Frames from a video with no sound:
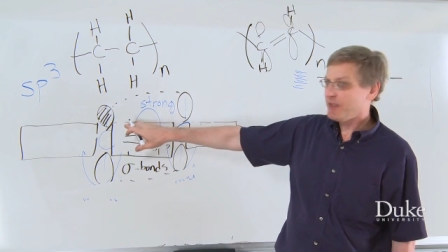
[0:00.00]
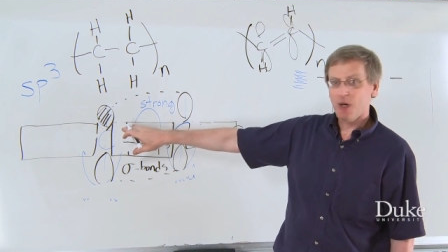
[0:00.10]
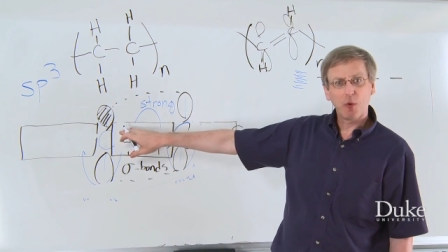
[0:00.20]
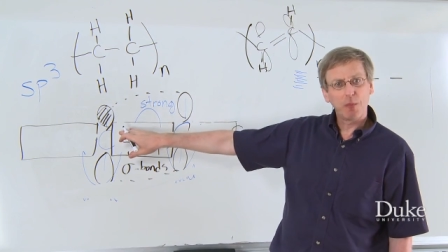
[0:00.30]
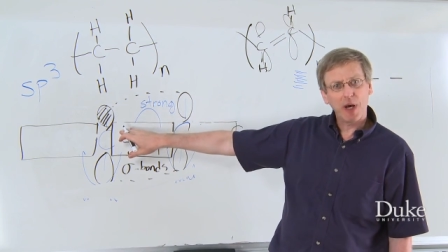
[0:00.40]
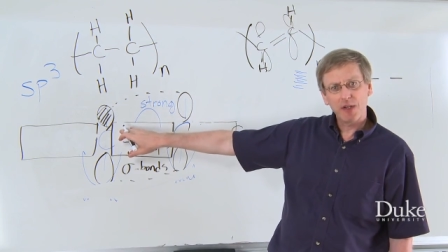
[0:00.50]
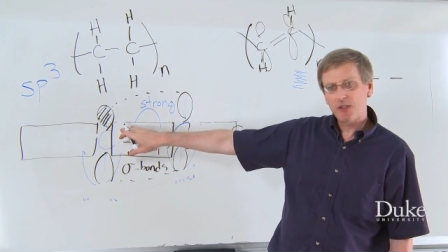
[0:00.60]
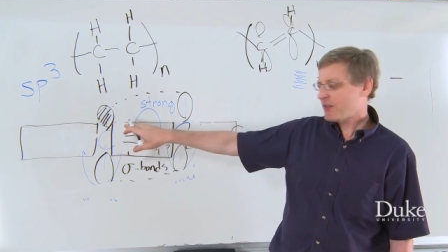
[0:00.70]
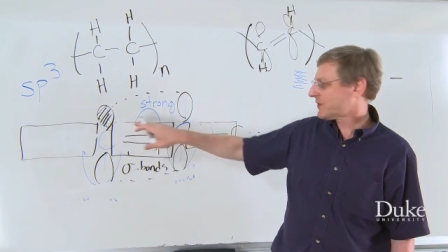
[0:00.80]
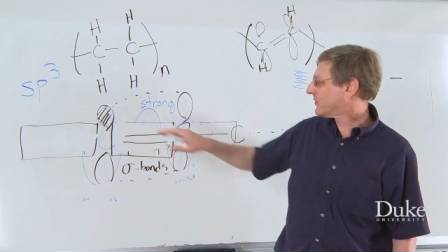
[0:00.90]
double bond
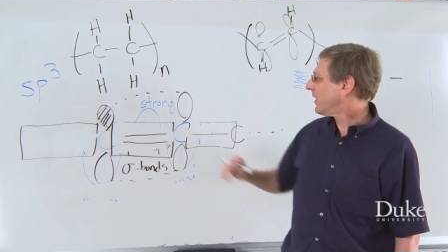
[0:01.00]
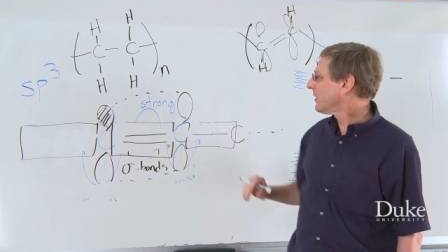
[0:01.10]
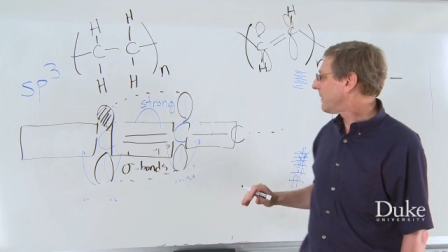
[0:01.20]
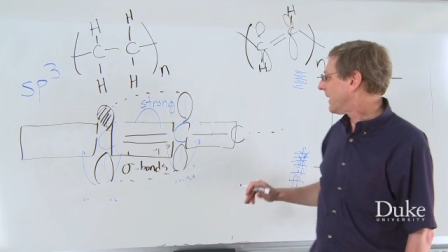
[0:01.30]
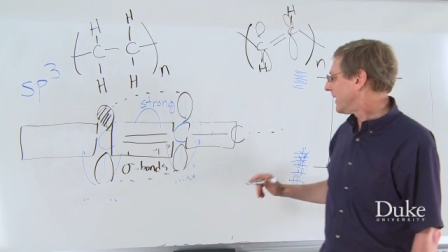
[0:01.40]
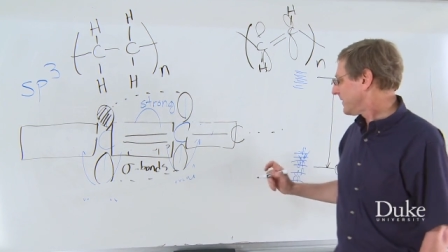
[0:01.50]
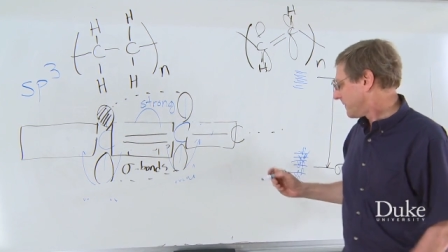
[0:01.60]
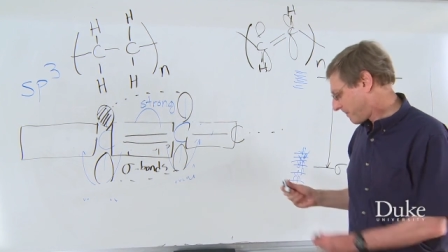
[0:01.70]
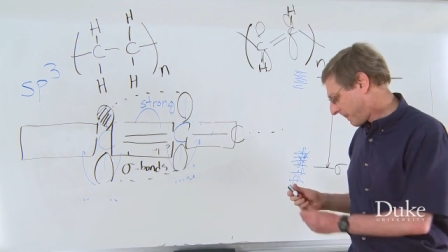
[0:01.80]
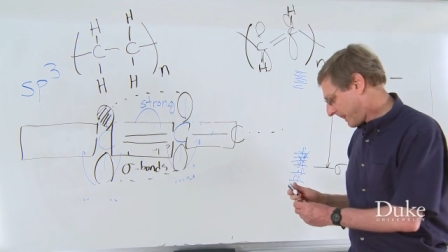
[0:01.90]
is a strong bond,
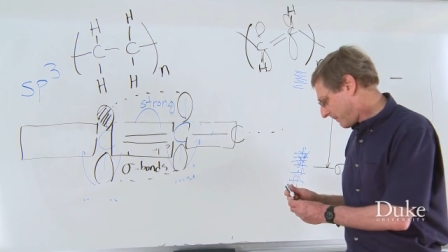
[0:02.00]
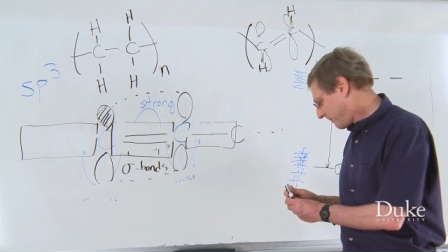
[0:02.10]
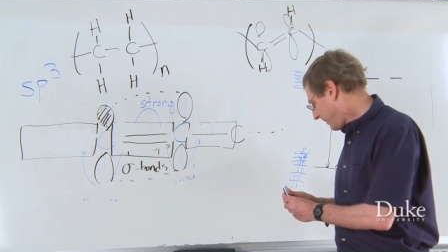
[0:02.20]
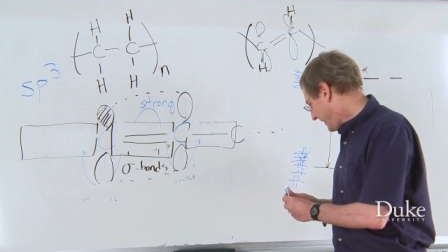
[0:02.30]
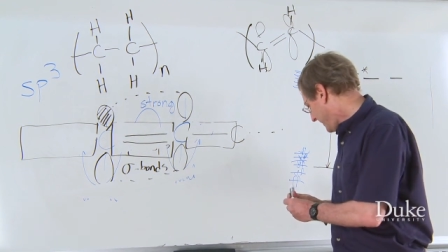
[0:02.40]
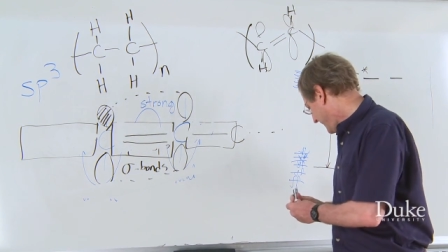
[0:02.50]
but